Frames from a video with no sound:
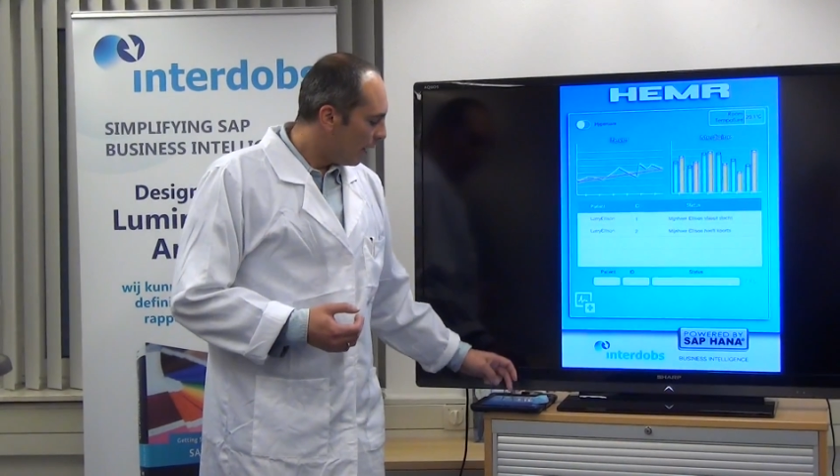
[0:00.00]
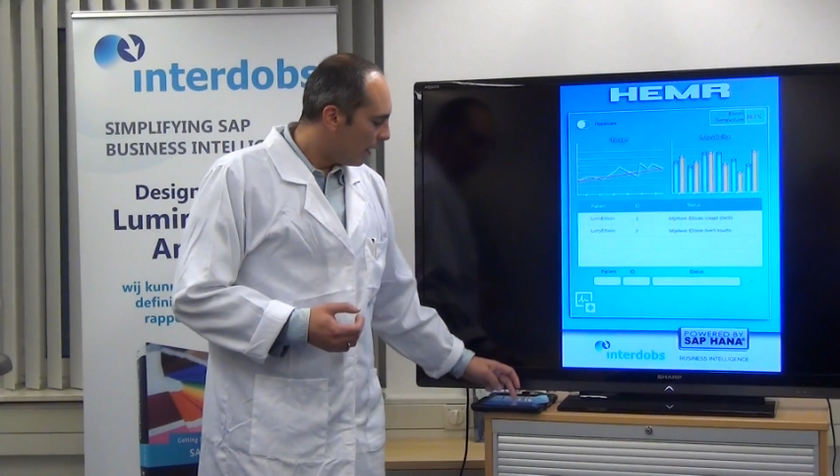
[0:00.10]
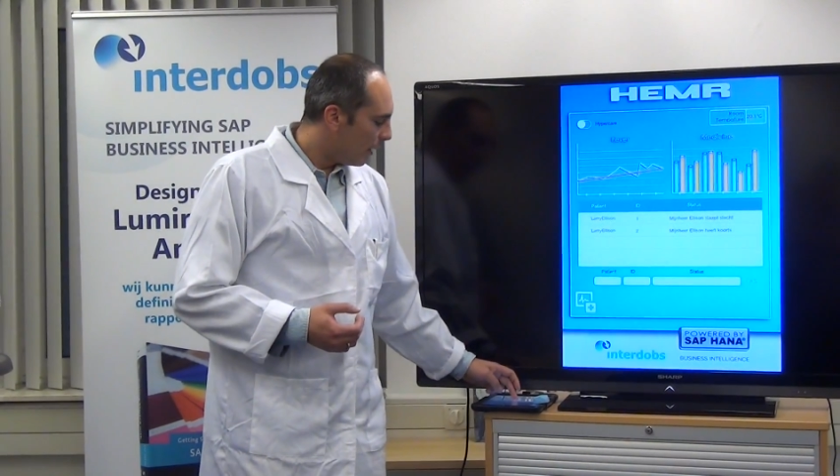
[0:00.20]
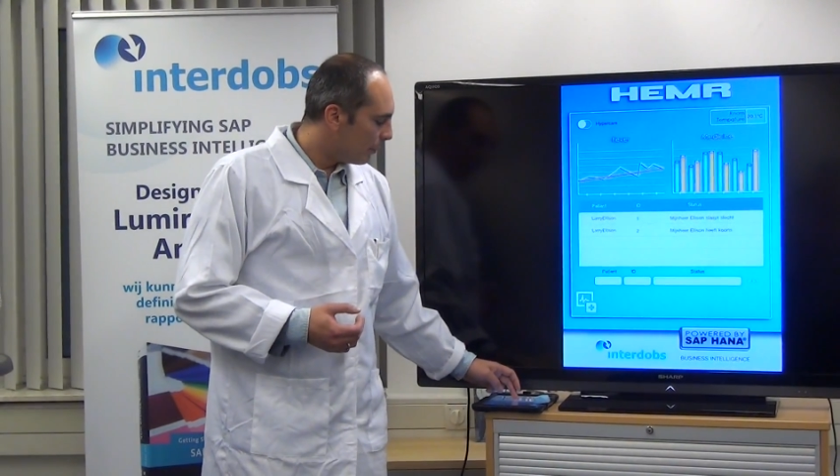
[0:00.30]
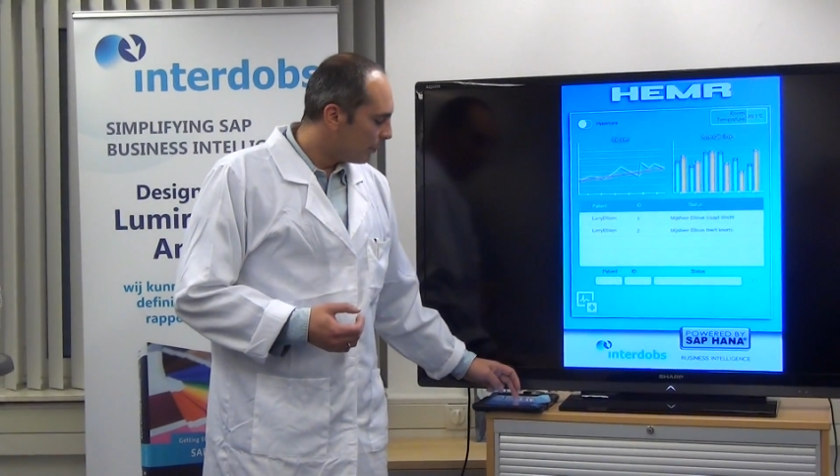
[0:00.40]

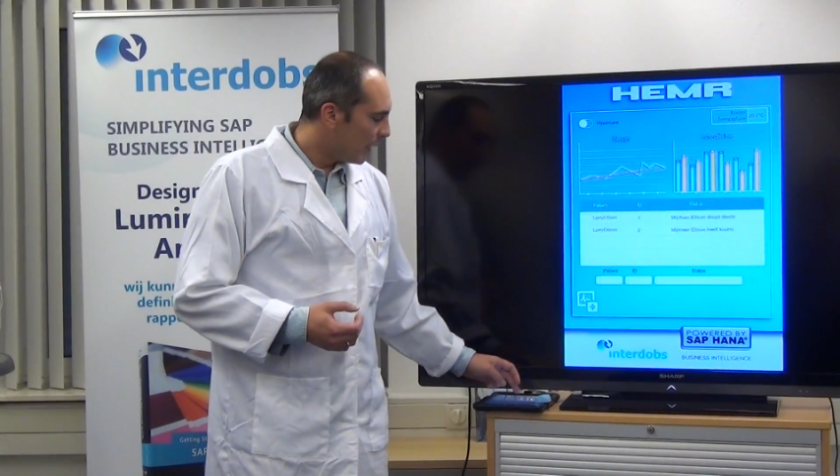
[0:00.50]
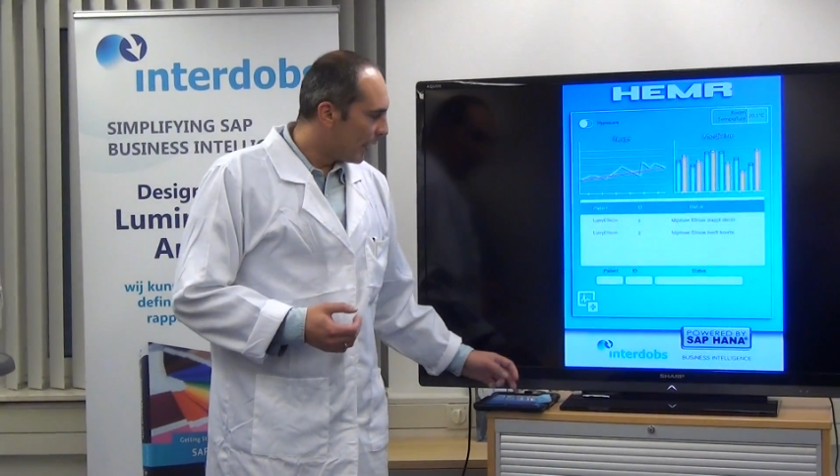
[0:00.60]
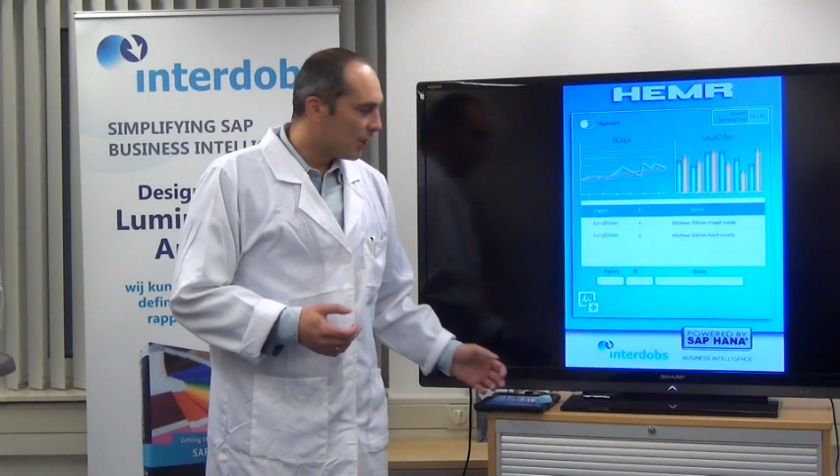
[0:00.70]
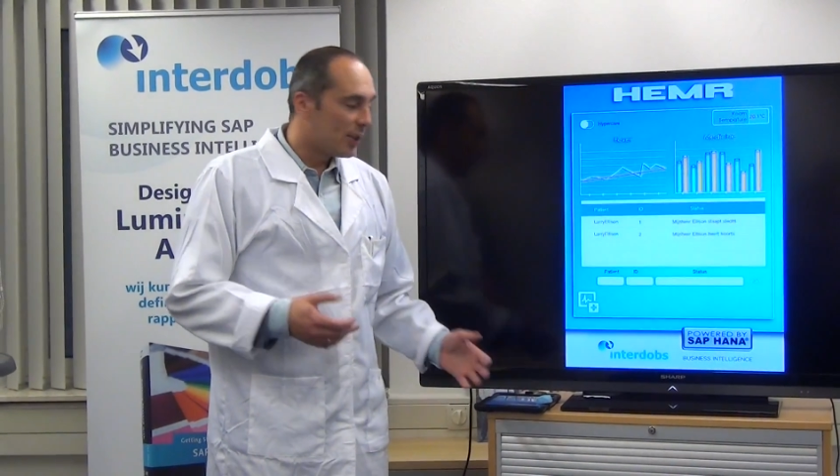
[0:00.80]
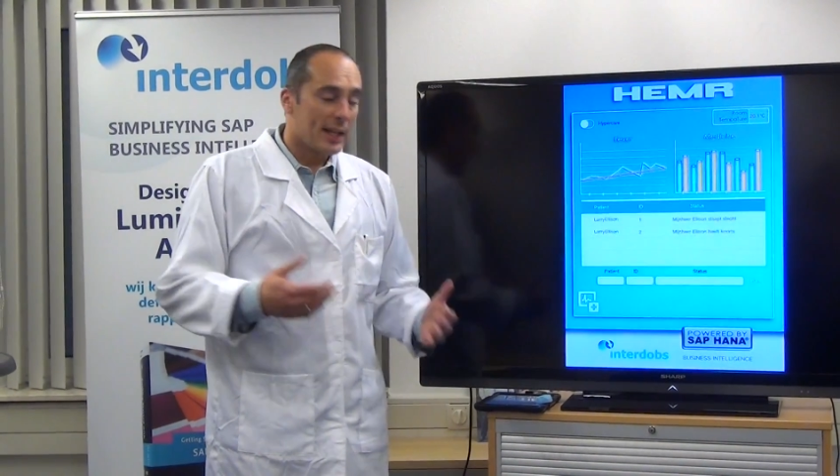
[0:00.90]
um,
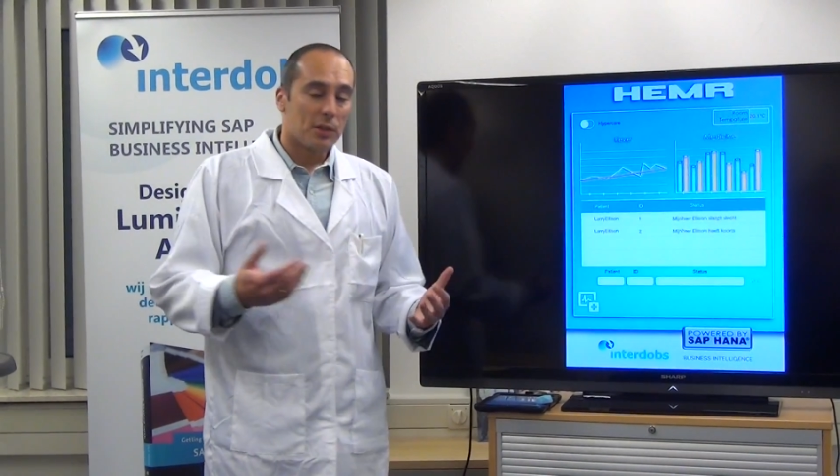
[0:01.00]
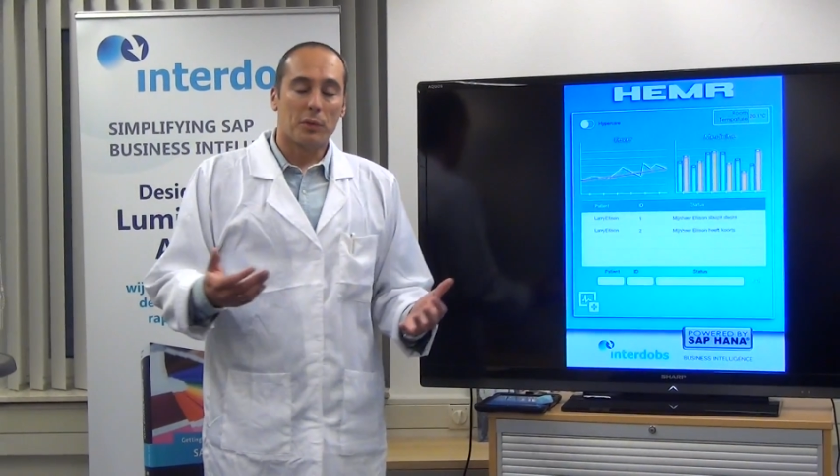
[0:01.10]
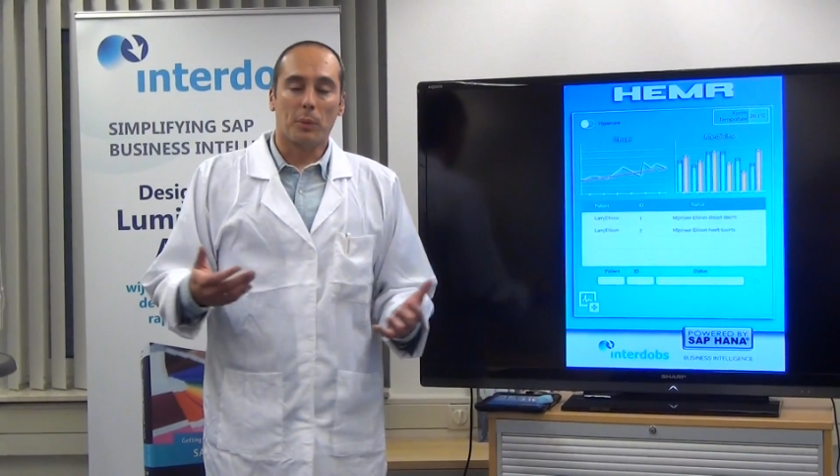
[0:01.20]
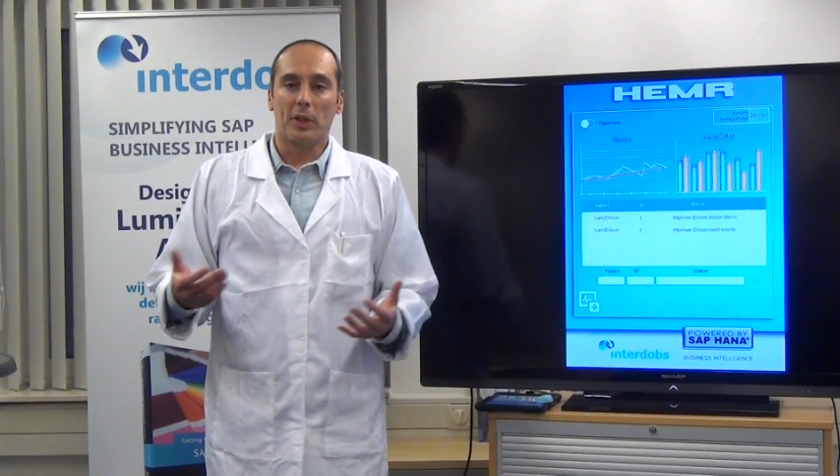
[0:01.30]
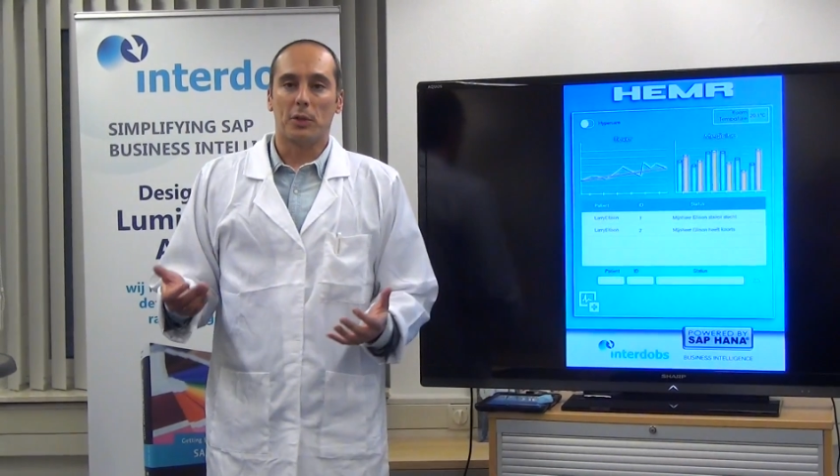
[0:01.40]
yeah, the stats
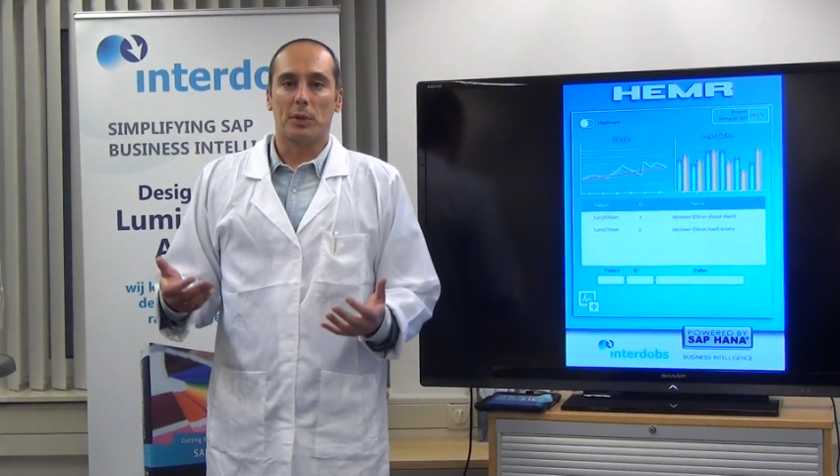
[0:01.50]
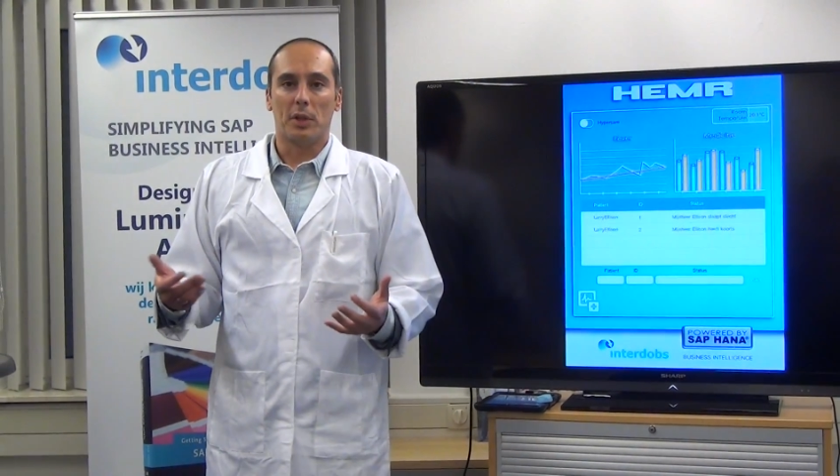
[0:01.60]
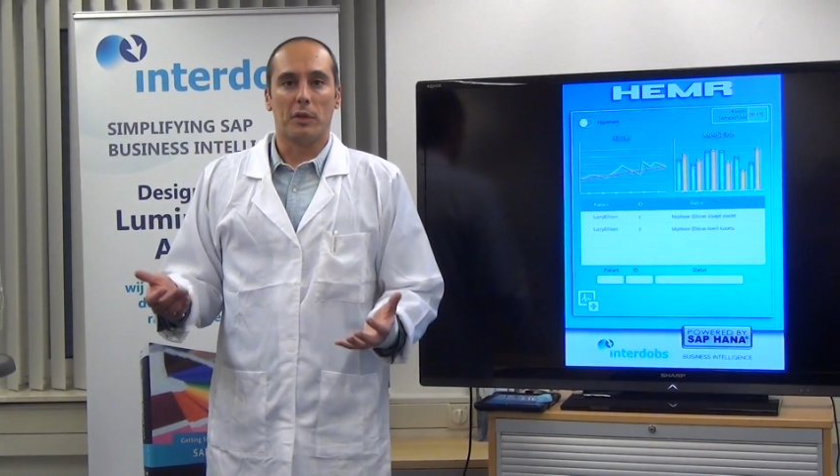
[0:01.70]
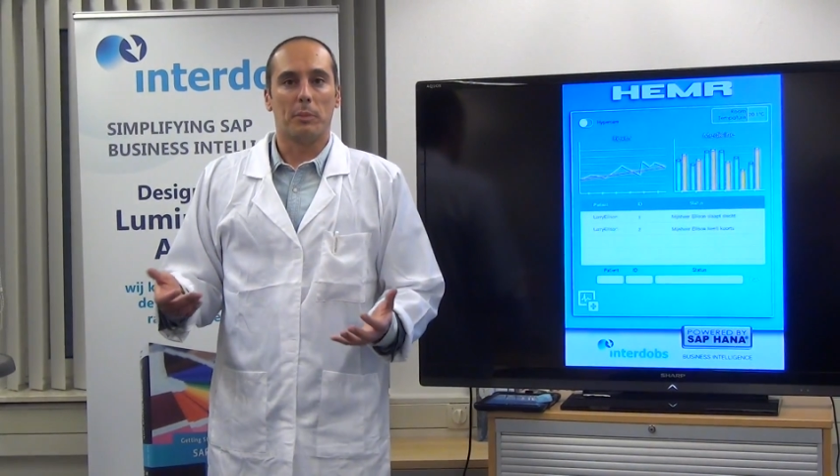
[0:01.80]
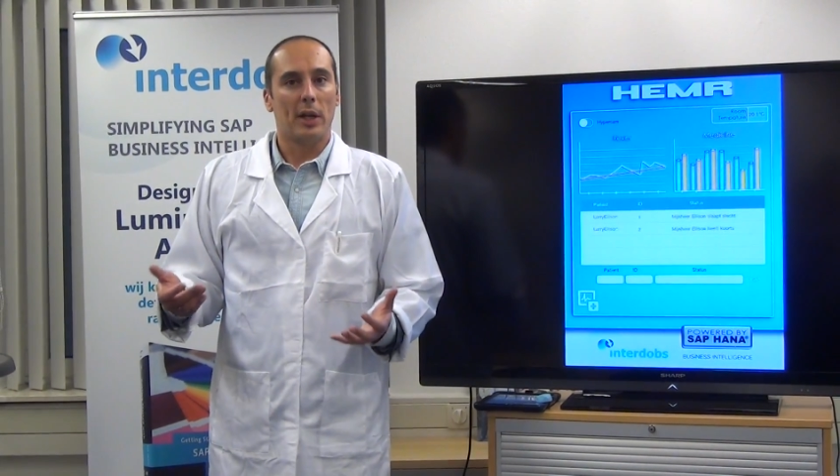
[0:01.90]
from this
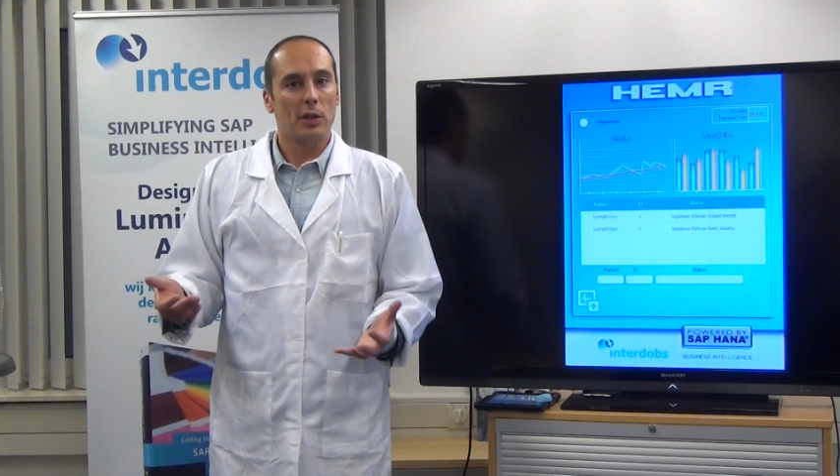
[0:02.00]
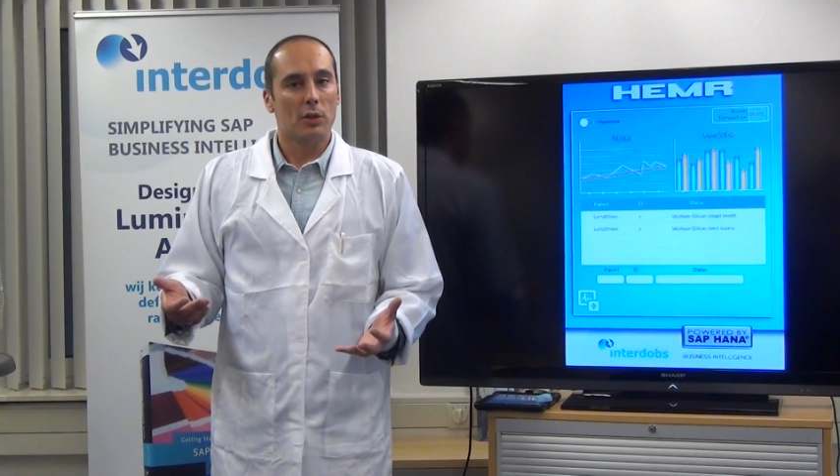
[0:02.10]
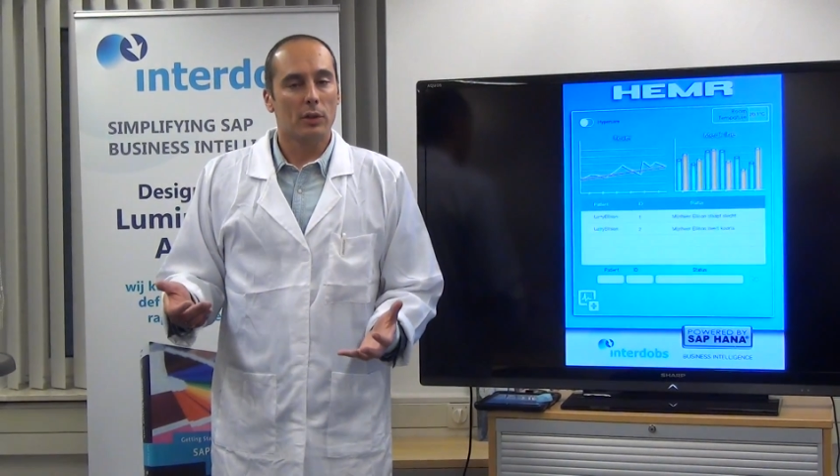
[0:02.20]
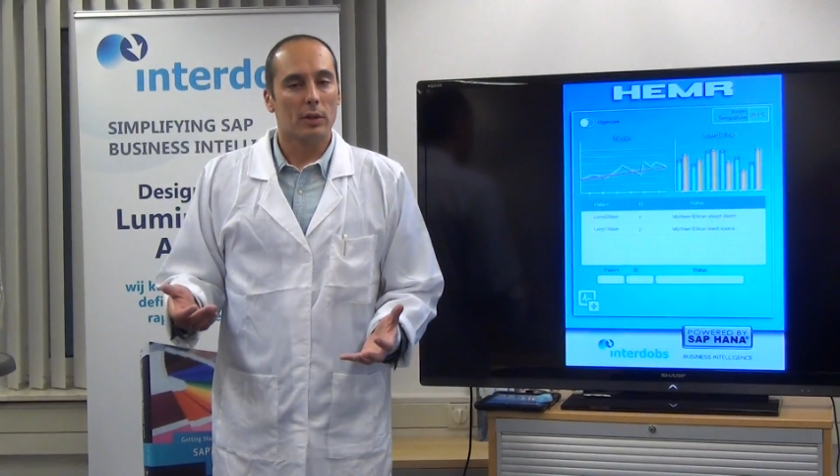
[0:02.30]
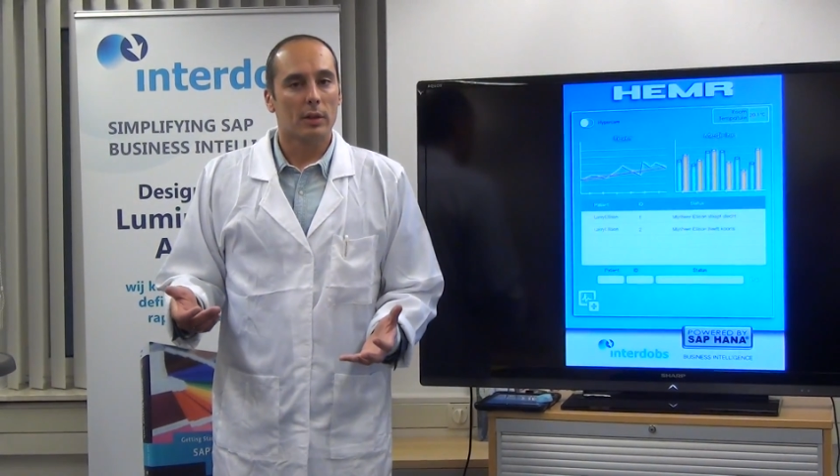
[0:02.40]
specific
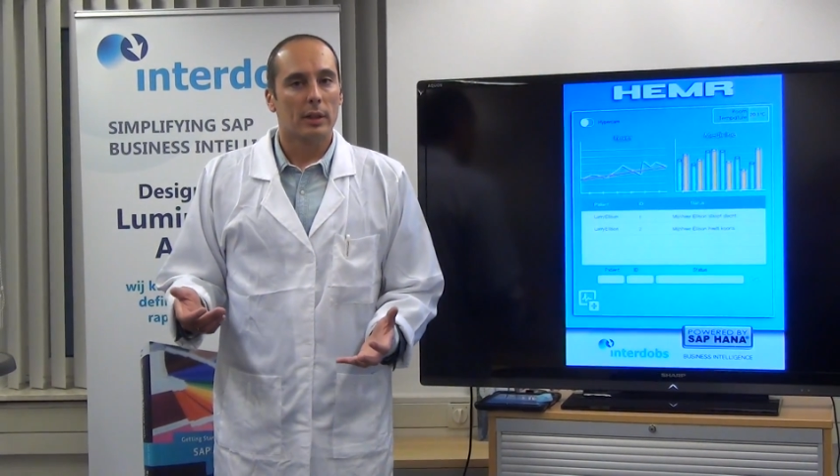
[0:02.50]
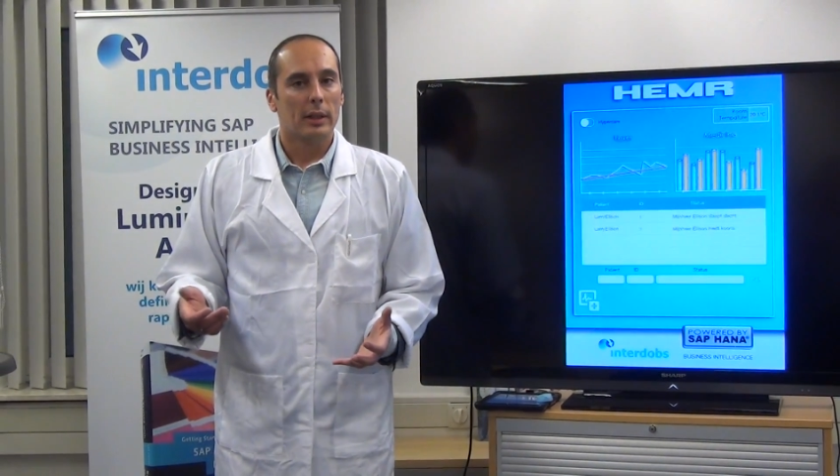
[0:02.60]
patient,